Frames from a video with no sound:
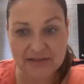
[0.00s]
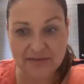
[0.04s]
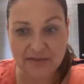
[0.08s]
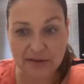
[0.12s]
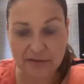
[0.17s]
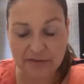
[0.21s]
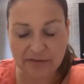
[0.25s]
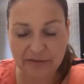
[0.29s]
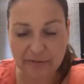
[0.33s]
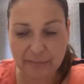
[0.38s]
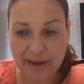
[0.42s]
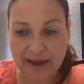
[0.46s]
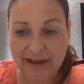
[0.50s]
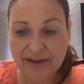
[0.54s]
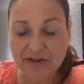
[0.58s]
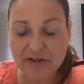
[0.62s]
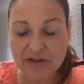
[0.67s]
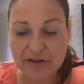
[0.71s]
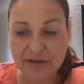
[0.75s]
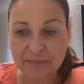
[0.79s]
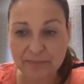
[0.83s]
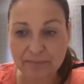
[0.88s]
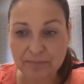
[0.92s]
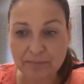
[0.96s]
of
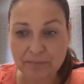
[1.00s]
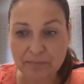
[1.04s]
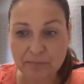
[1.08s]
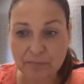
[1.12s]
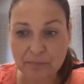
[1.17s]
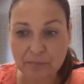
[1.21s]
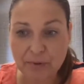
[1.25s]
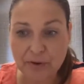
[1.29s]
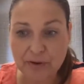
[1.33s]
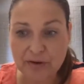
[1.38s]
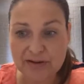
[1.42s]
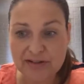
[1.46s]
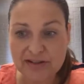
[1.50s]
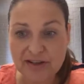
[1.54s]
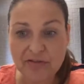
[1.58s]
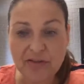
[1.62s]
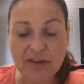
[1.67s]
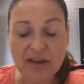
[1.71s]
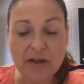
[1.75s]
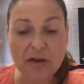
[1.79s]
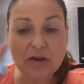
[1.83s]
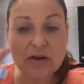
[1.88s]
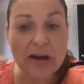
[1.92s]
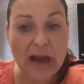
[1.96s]
information, because I
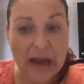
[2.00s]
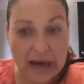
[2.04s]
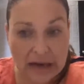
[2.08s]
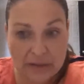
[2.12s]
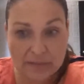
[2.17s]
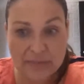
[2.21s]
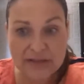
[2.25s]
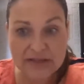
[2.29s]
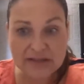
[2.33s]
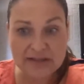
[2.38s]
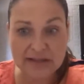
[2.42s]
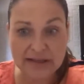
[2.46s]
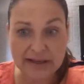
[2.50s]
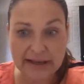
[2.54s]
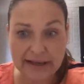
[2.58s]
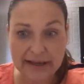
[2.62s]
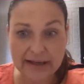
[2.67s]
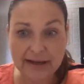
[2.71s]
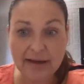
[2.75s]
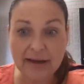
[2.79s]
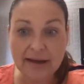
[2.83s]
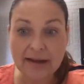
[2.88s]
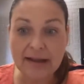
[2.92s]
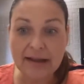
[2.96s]
think
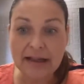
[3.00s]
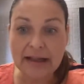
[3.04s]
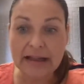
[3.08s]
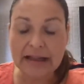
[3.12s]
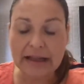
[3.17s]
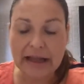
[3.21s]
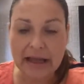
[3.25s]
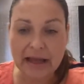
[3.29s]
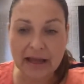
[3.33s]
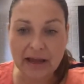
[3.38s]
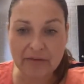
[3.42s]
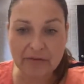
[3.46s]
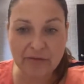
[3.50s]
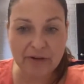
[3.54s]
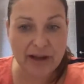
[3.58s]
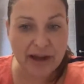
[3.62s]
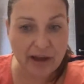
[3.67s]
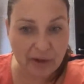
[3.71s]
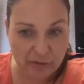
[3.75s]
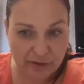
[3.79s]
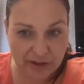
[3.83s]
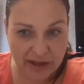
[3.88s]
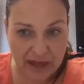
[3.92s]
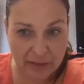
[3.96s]
unanimously every
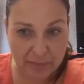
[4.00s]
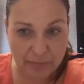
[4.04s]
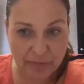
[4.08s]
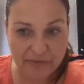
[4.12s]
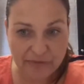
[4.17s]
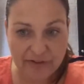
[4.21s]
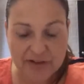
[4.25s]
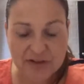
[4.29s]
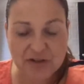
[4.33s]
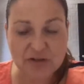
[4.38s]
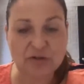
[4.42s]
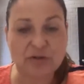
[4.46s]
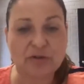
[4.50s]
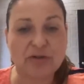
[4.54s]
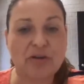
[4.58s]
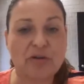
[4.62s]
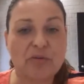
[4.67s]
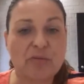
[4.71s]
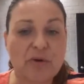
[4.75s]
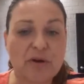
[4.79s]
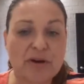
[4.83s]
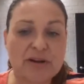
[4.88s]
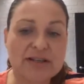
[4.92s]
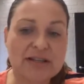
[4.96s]
healthcare professional who
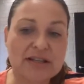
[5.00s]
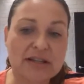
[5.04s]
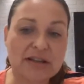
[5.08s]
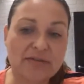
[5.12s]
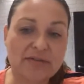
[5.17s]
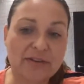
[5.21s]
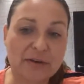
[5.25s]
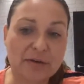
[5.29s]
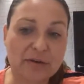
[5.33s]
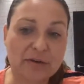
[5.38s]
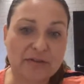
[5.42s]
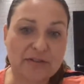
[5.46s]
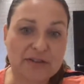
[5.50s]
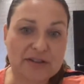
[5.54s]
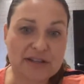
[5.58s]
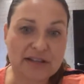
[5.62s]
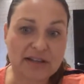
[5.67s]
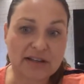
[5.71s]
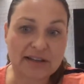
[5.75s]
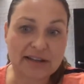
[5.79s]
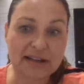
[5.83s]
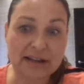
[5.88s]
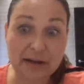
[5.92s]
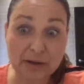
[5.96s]
works in the field of
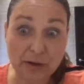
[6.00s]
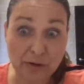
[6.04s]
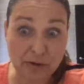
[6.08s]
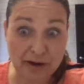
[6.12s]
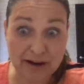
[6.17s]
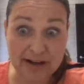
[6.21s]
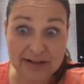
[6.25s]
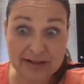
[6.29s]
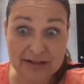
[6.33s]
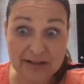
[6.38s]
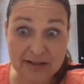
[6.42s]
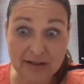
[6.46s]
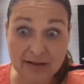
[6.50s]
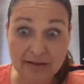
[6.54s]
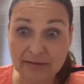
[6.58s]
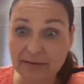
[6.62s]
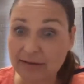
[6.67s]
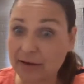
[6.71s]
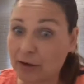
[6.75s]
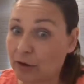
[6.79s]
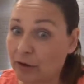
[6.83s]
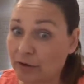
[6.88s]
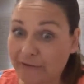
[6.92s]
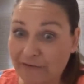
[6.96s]
fertility agrees that,
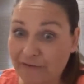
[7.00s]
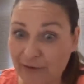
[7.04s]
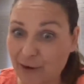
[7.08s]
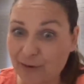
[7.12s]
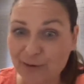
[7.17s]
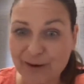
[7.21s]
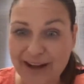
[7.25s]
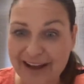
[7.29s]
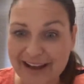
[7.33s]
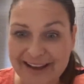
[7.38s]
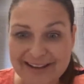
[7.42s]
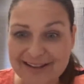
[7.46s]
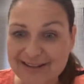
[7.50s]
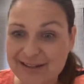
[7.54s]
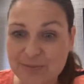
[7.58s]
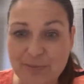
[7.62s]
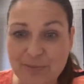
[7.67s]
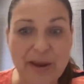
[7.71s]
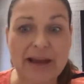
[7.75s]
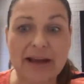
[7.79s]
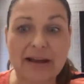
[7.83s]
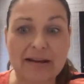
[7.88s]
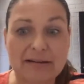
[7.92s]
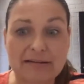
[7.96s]
folate's
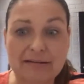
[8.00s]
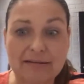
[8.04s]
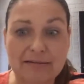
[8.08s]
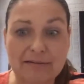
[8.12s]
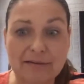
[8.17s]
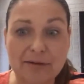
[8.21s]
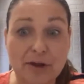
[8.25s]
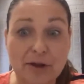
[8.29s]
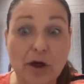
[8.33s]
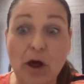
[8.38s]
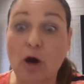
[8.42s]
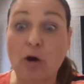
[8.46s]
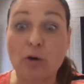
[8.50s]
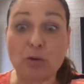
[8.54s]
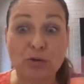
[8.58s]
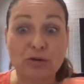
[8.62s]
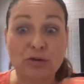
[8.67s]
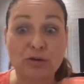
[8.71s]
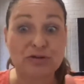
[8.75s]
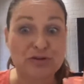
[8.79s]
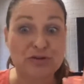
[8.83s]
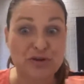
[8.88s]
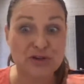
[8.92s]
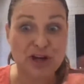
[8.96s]
been the
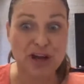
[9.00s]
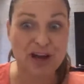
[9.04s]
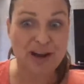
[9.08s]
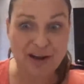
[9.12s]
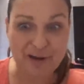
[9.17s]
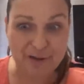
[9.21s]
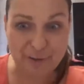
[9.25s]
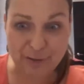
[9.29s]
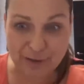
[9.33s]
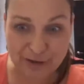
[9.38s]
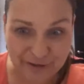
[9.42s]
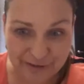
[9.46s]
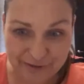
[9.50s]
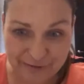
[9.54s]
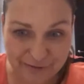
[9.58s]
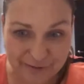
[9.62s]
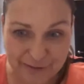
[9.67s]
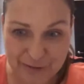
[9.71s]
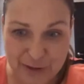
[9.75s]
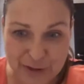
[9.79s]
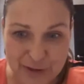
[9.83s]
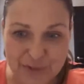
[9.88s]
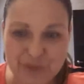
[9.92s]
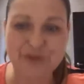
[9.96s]
golden child of
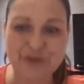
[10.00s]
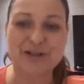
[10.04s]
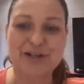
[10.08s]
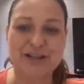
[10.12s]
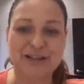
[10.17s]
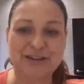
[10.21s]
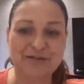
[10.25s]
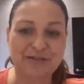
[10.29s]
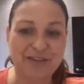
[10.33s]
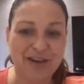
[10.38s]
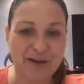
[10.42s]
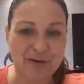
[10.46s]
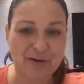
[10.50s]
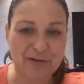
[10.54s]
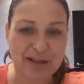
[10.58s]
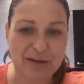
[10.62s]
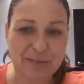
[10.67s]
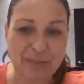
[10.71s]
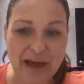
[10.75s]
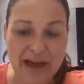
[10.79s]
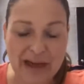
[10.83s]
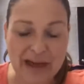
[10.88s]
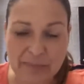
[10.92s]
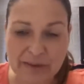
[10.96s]
nutrition for healthy
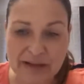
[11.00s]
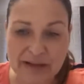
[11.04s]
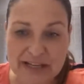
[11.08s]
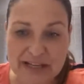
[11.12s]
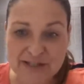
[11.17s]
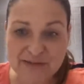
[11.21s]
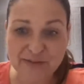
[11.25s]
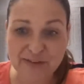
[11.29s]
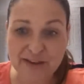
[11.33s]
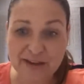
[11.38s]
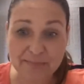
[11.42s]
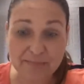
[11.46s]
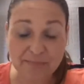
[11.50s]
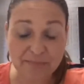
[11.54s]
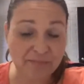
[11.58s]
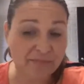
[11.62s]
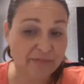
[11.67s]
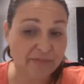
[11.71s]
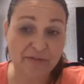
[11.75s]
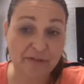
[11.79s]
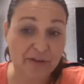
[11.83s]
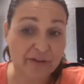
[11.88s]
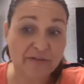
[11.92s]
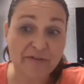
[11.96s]
babies
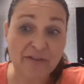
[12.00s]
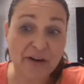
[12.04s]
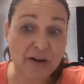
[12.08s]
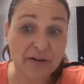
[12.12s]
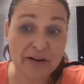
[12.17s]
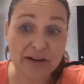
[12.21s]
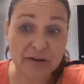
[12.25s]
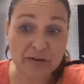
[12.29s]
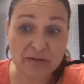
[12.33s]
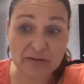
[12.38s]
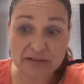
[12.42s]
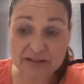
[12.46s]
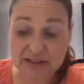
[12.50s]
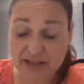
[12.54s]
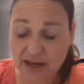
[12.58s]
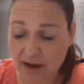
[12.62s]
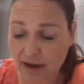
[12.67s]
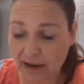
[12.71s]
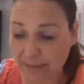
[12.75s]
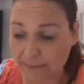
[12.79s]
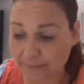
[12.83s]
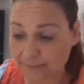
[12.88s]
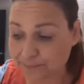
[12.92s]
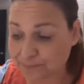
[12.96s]
for a very long
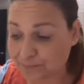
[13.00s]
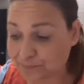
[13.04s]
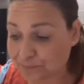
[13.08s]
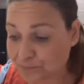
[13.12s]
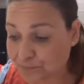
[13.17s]
time.